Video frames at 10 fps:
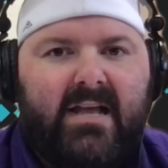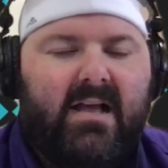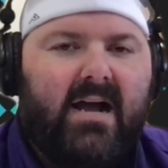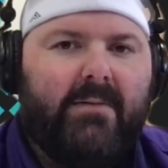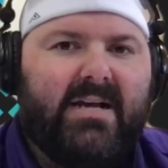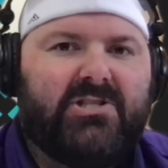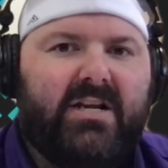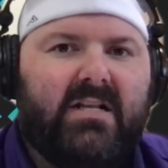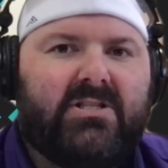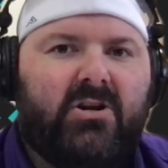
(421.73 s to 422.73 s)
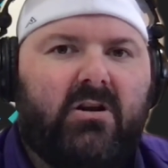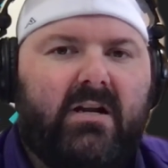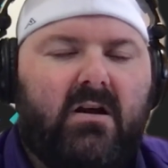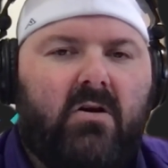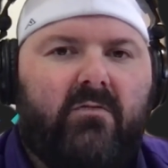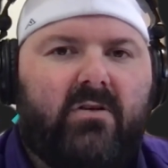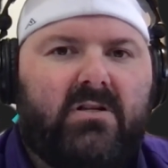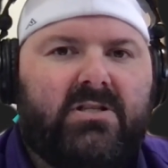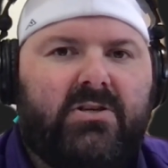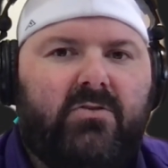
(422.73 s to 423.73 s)
I'm actually going to turn it over
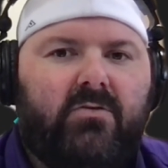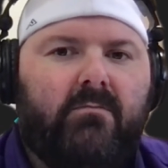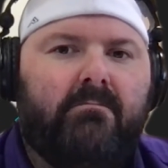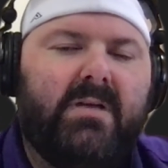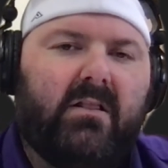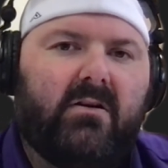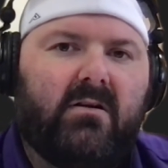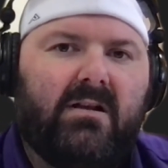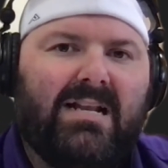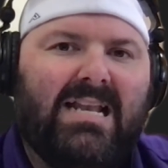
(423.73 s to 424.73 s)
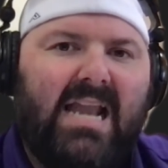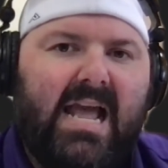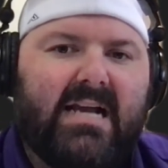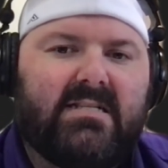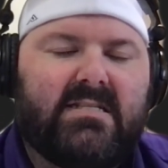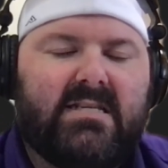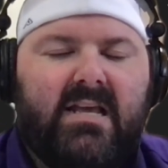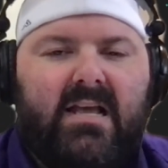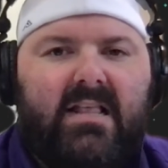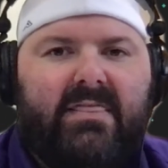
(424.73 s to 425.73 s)
to Miller next,
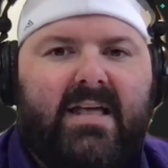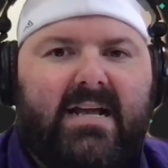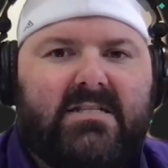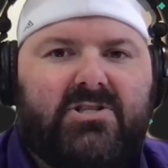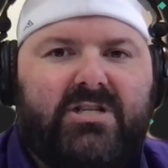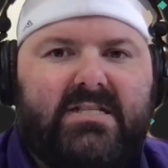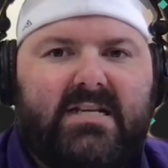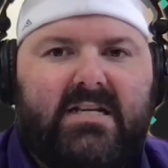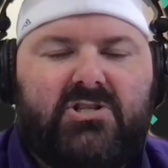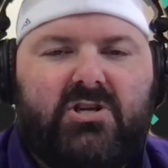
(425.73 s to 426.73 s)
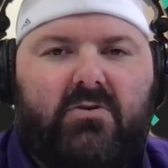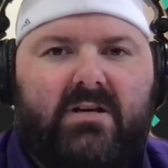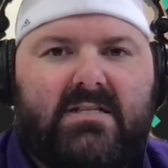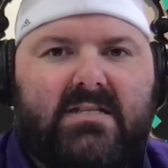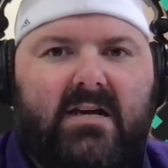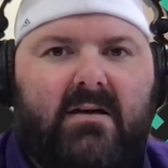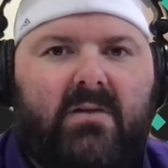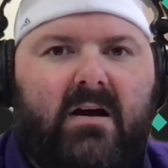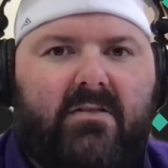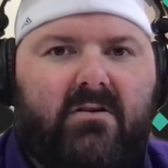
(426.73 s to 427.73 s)
as she's going to show us
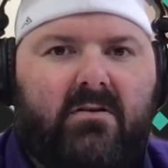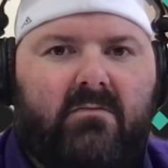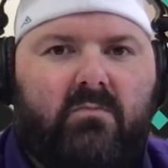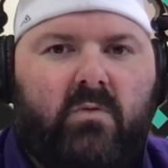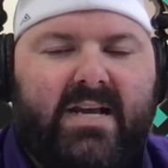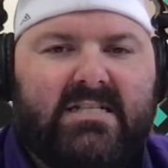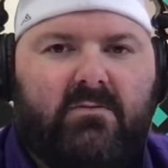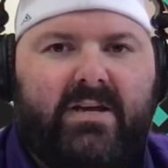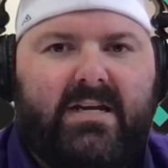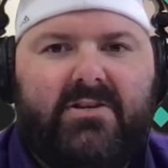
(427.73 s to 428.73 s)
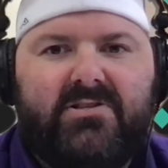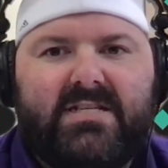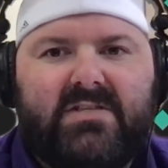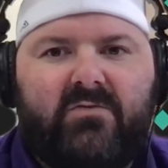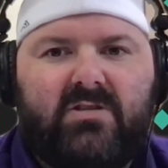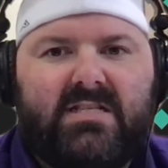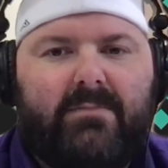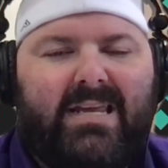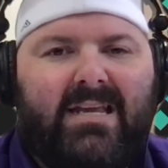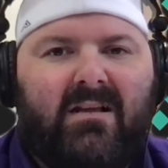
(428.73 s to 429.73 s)
some other ways that we can use this for
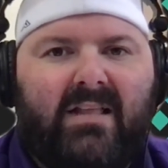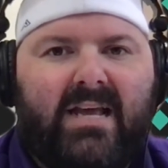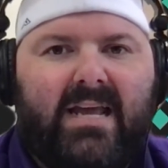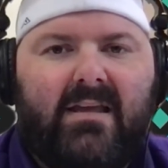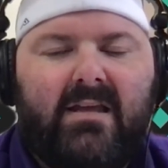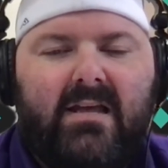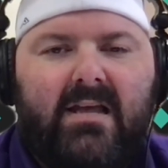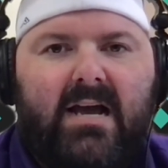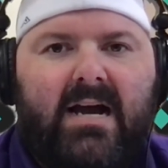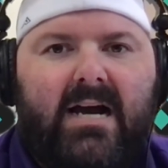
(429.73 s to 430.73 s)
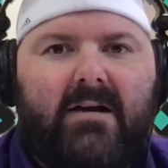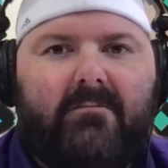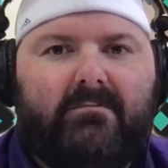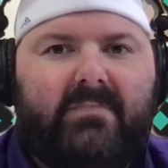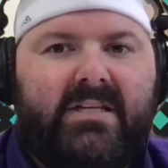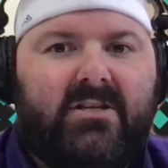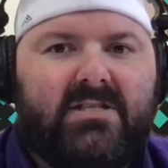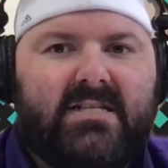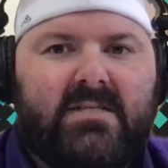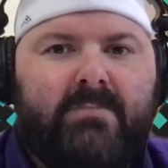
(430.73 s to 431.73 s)
some ELA
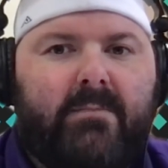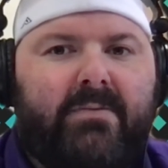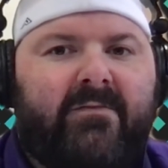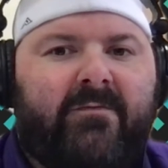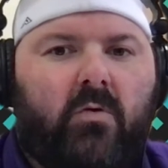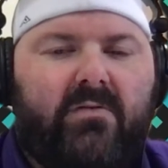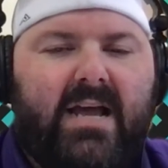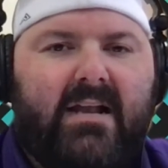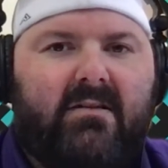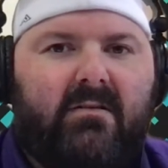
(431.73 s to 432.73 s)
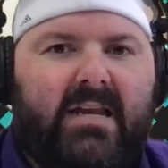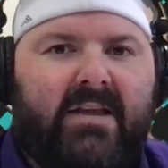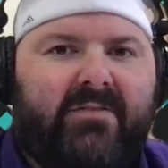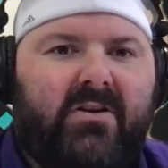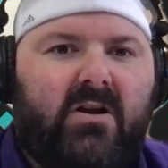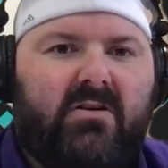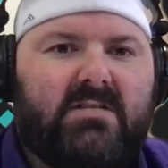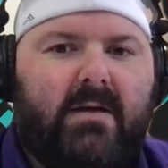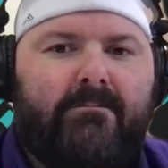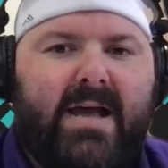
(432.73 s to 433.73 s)
uses. But before that, if you
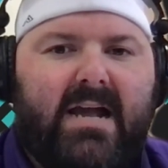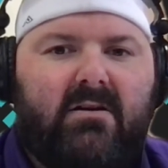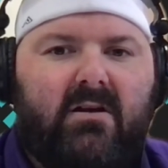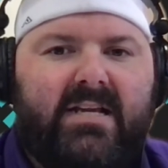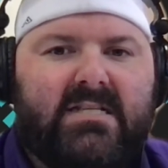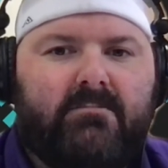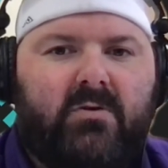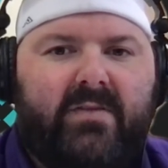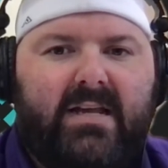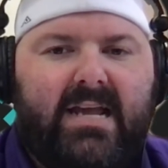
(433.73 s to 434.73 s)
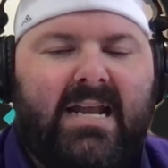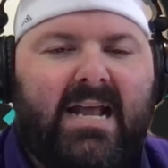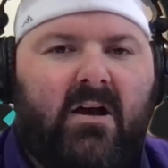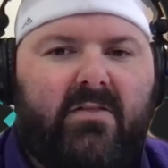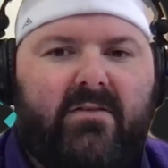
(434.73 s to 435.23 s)
notice, my background is moving, and on the